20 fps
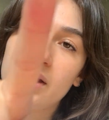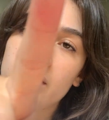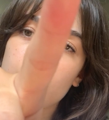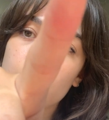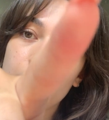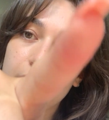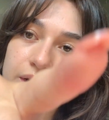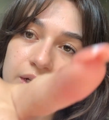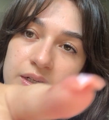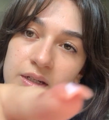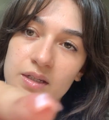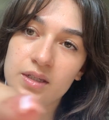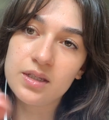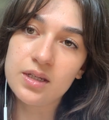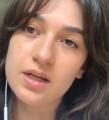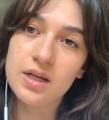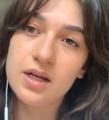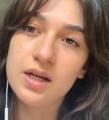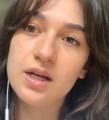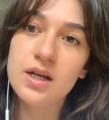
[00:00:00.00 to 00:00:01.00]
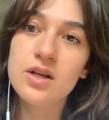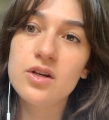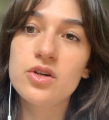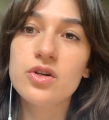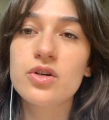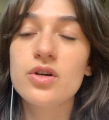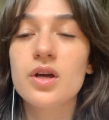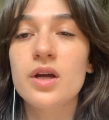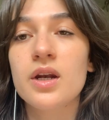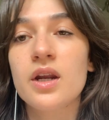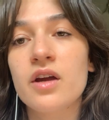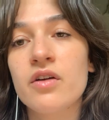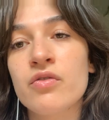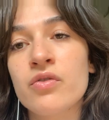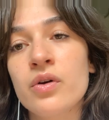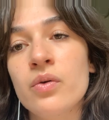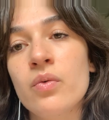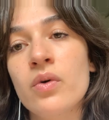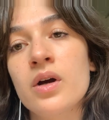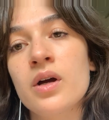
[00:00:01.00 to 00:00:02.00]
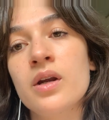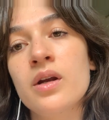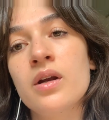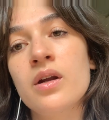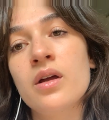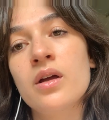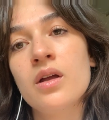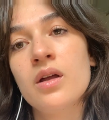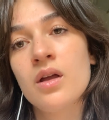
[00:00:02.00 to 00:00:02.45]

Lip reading: so I can see each and every one